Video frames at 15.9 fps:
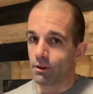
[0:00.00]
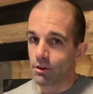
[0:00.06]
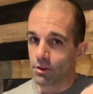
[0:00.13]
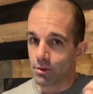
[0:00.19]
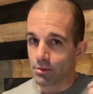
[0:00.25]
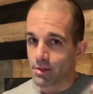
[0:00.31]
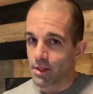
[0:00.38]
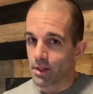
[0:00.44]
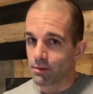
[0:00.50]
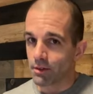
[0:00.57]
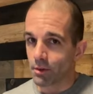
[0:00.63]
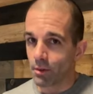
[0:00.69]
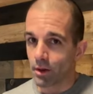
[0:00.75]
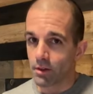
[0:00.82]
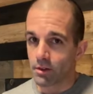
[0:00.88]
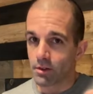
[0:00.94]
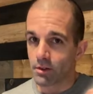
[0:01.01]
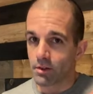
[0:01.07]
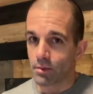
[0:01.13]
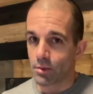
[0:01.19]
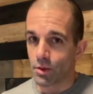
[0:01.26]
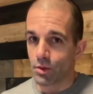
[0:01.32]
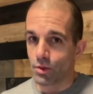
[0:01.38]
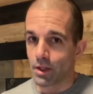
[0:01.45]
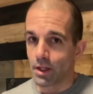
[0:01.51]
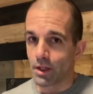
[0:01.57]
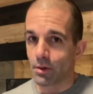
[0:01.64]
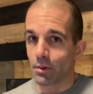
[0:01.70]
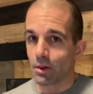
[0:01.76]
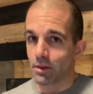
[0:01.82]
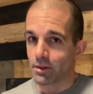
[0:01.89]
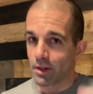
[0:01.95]
There are some different ones and some
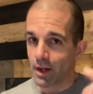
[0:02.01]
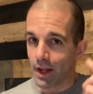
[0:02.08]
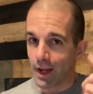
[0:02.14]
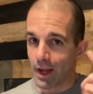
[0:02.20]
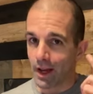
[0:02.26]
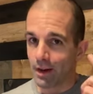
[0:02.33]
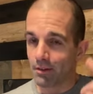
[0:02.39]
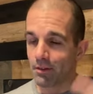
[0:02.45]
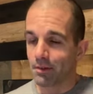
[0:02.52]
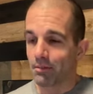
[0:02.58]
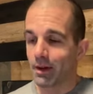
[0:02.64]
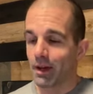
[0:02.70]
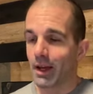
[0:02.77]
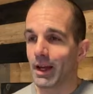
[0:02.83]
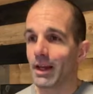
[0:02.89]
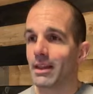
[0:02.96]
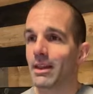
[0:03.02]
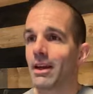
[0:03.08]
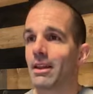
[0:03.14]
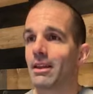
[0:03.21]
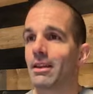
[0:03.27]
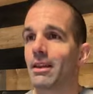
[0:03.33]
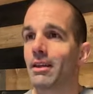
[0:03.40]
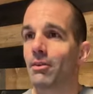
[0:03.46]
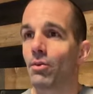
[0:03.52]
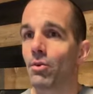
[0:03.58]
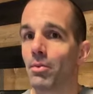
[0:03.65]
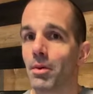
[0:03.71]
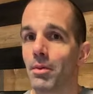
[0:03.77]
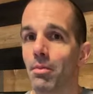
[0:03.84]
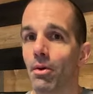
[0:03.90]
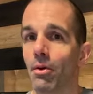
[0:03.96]
unique ones that I have in my head that I think
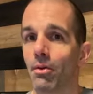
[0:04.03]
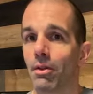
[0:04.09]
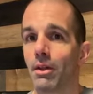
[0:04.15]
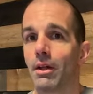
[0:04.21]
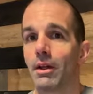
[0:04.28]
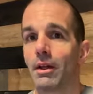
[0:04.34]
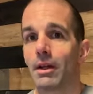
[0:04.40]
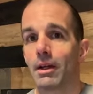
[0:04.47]
will be both,